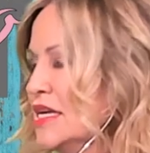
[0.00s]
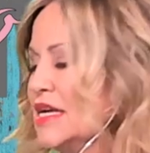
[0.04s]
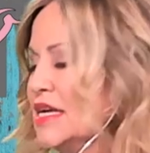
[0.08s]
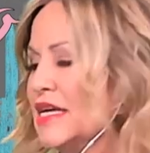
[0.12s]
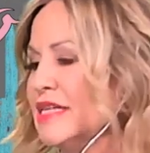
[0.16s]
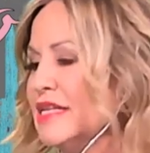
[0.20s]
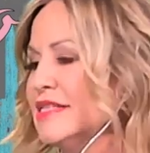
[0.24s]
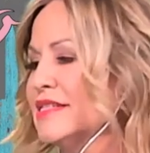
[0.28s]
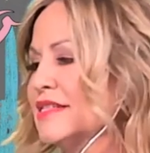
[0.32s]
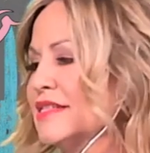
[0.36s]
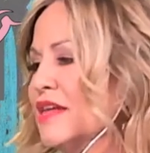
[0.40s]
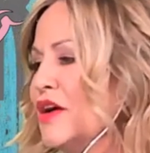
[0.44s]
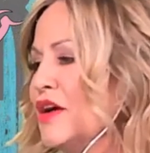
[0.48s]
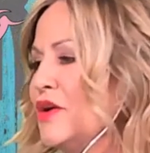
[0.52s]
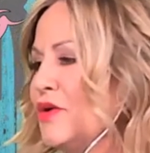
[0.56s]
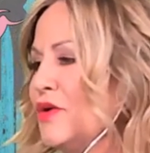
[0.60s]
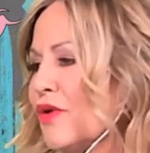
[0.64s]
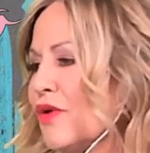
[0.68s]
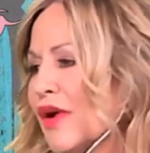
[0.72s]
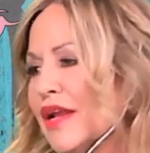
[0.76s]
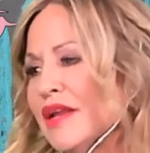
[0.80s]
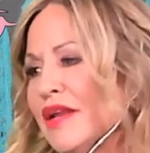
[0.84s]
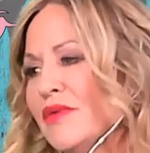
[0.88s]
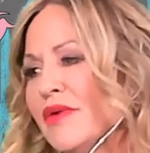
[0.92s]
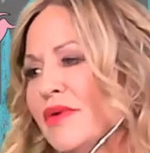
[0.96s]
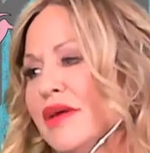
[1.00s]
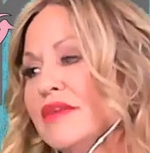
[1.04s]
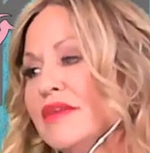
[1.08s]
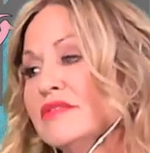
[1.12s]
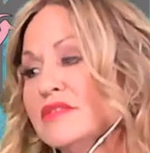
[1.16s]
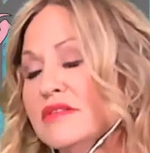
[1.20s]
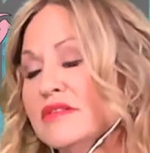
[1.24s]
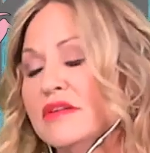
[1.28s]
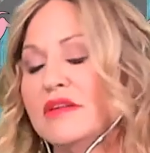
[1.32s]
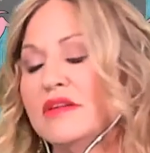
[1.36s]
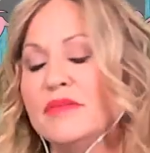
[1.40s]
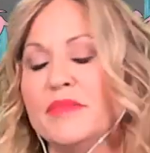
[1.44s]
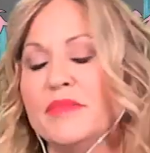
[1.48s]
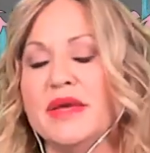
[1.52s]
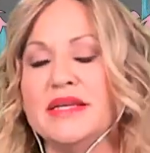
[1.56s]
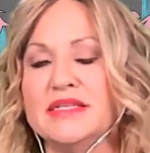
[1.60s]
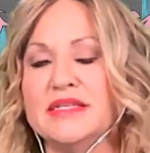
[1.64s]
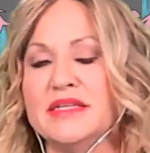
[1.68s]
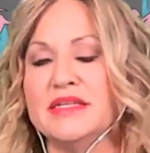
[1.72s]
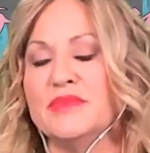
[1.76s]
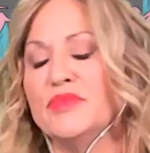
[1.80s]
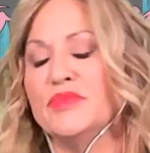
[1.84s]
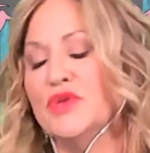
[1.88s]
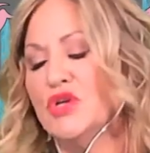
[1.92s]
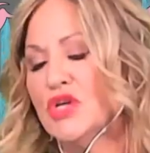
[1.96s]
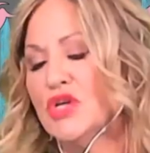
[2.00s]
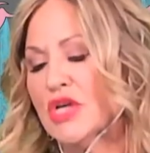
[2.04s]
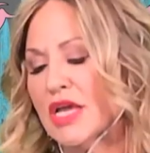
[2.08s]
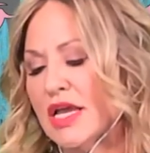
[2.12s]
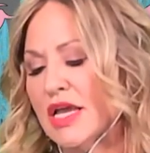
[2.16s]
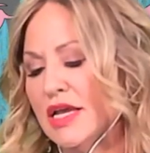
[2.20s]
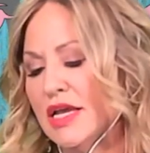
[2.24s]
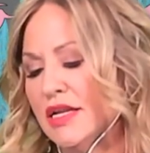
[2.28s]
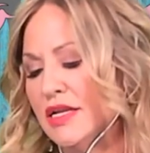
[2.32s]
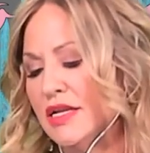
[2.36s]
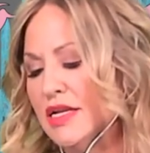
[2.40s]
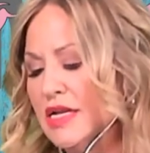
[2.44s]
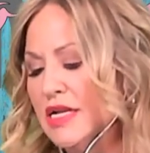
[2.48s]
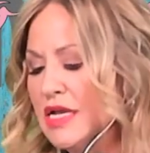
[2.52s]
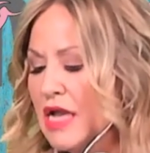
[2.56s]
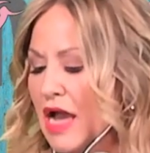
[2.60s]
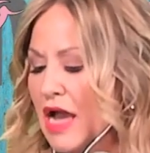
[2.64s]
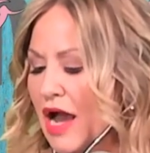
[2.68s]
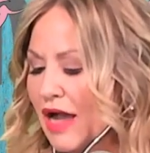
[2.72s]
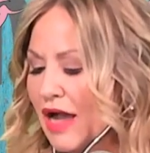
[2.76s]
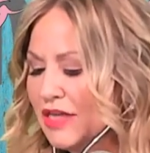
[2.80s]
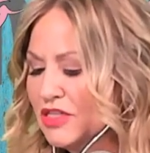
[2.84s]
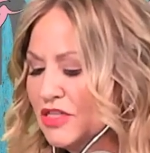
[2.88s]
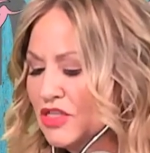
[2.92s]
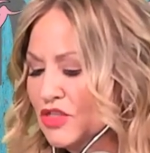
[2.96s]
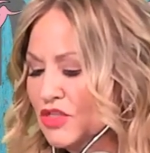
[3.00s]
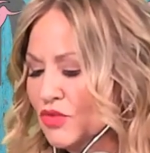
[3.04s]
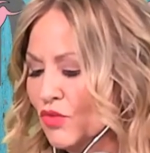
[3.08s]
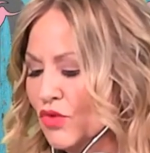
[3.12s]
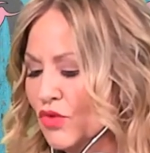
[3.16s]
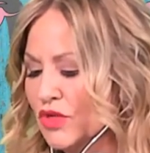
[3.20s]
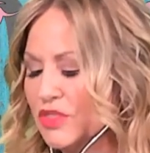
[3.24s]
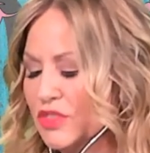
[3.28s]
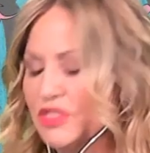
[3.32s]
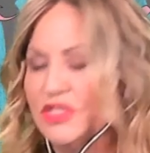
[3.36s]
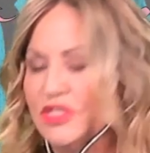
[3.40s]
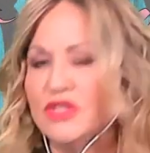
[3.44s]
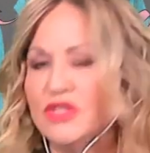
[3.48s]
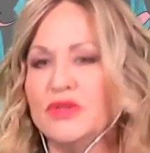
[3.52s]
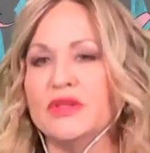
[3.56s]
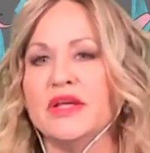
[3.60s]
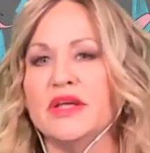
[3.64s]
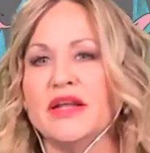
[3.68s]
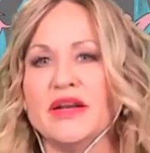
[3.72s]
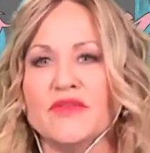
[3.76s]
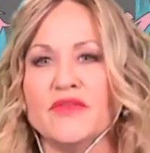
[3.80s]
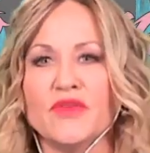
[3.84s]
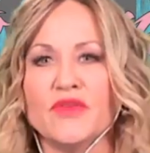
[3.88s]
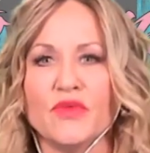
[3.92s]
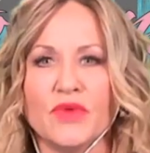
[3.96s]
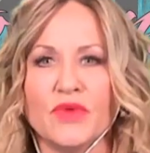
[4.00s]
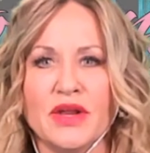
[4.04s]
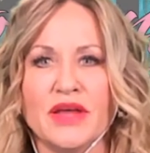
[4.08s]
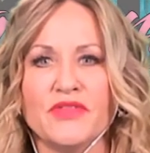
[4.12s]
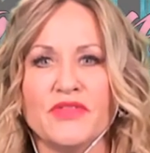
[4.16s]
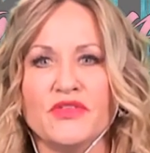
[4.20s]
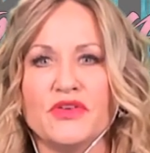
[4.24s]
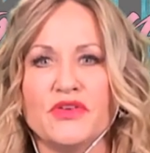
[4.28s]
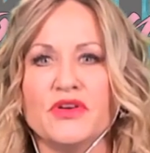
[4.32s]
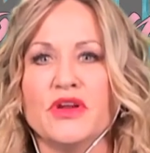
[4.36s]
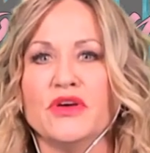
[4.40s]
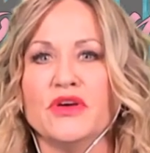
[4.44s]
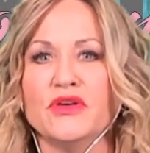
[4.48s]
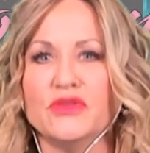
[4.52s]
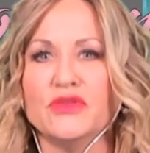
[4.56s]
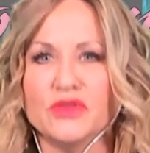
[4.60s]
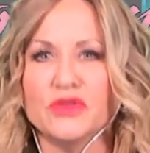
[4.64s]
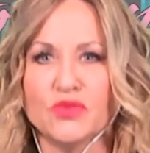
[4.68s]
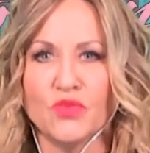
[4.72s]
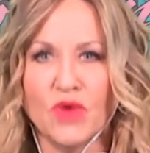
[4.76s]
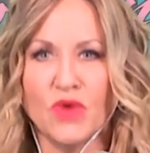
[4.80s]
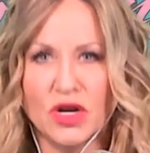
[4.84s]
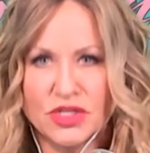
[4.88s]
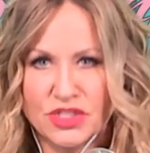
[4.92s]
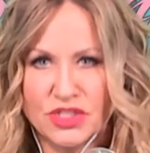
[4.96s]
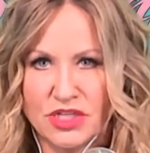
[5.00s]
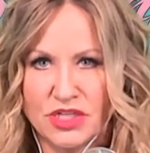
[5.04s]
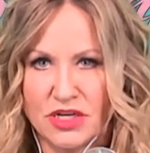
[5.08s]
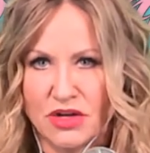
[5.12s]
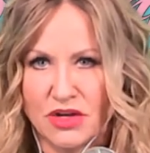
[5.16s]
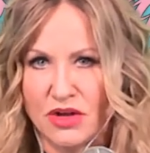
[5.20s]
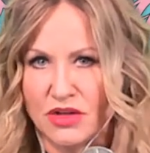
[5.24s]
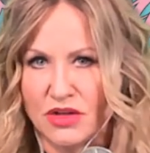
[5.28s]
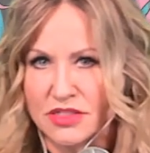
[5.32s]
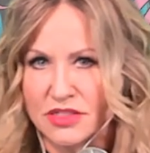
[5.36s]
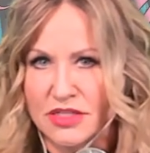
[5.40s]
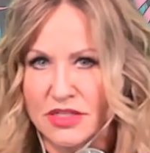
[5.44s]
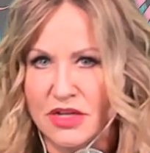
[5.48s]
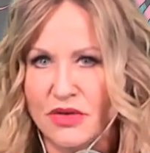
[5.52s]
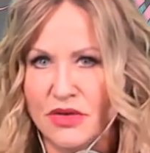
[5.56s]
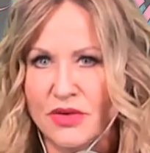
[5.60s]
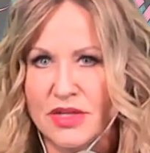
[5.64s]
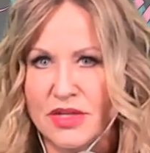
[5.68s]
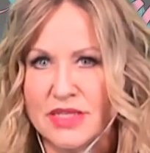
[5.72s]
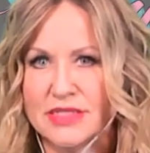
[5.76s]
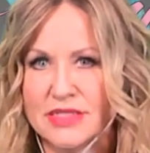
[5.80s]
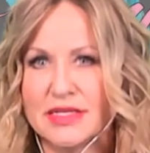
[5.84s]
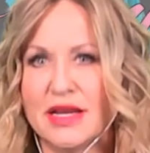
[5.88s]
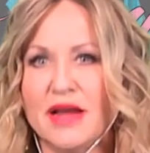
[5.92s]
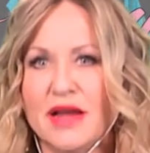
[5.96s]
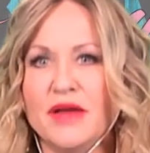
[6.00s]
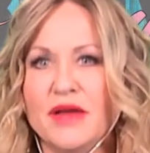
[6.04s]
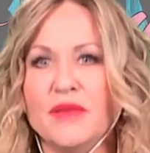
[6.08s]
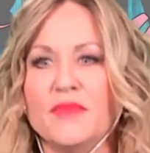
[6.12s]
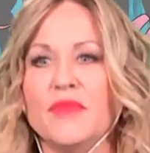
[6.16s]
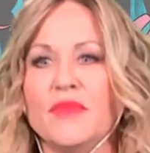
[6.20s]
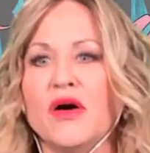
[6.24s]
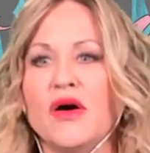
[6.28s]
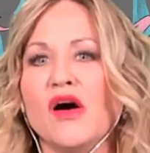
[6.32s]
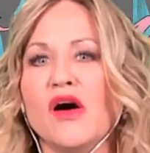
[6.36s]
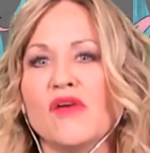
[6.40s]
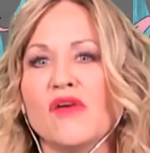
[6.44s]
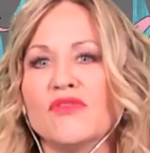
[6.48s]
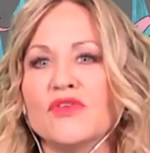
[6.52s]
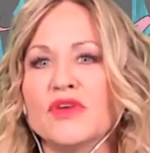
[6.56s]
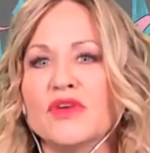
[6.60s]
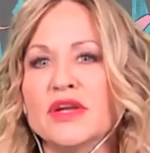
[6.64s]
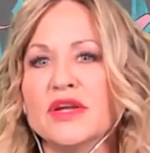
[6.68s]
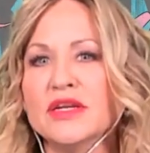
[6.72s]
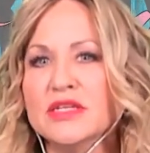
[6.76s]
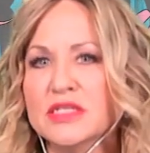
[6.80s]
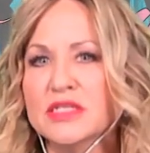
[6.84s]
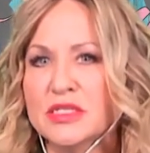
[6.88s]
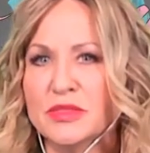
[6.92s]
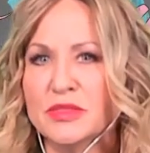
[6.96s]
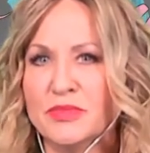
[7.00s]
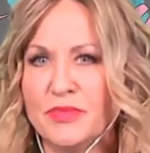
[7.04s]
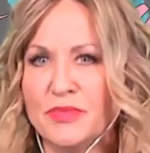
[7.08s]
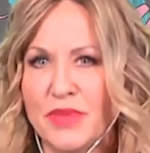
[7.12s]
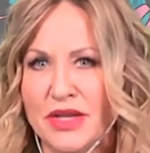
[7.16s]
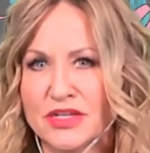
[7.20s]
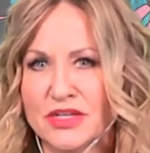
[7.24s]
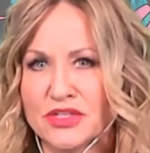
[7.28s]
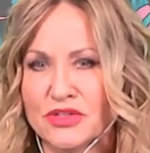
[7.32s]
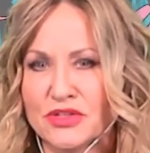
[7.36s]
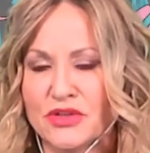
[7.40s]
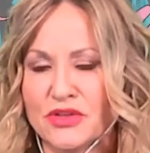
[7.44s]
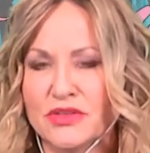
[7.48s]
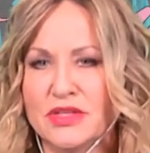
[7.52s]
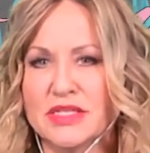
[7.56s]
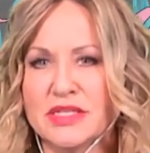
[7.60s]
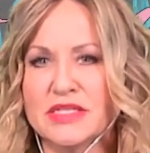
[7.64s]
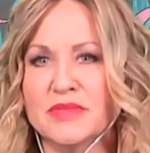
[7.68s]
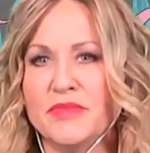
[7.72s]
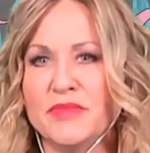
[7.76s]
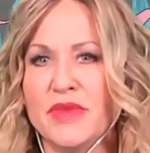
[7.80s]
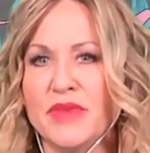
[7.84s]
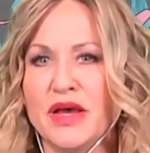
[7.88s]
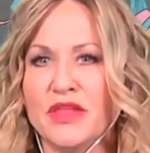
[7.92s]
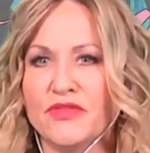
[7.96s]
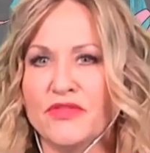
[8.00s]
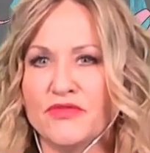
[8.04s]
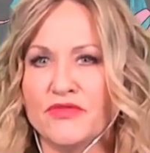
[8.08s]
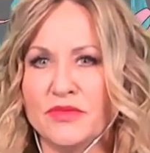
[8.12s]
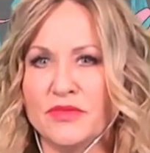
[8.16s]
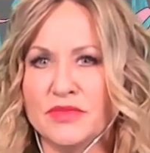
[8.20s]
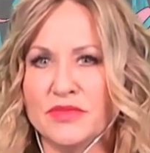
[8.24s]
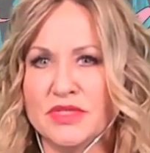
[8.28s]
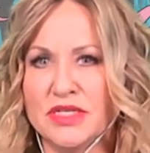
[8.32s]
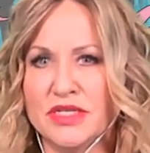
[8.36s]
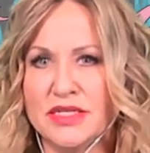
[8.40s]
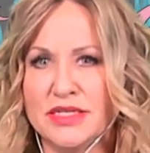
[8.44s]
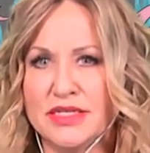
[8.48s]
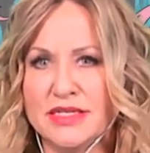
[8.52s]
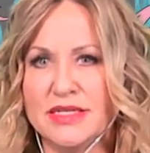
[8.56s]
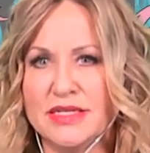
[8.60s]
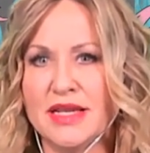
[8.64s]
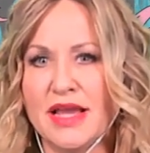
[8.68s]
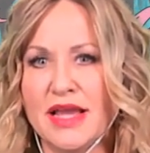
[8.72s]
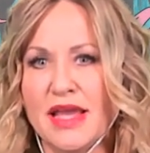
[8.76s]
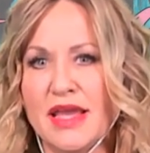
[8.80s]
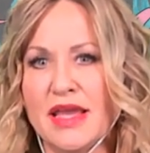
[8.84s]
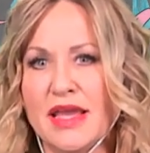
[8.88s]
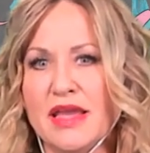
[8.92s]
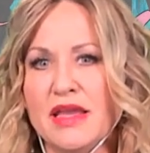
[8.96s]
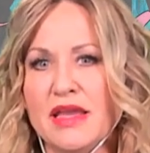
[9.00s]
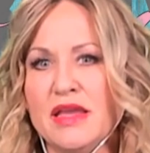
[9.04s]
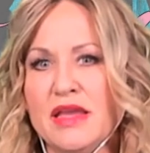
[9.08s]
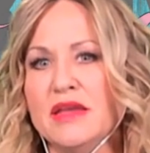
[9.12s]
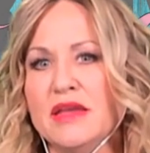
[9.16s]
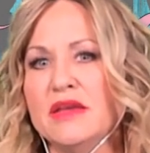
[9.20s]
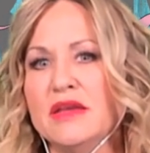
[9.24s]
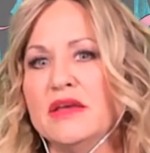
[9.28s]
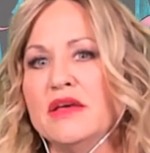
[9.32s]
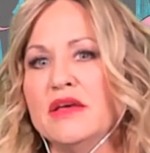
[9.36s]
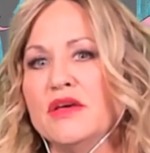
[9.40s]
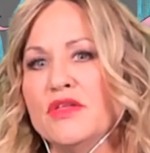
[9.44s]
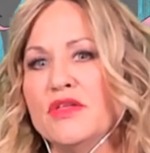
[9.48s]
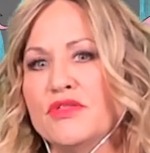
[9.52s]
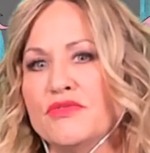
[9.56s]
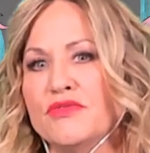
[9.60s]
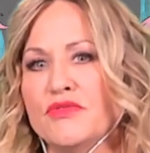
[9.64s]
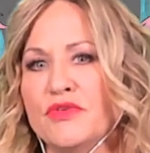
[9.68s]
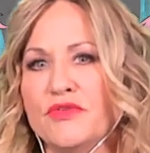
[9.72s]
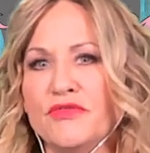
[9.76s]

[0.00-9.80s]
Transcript: And so anyway, it's an amazing book, and I just want to let everyone out there know who's watching also, as I am offering a special this month from today through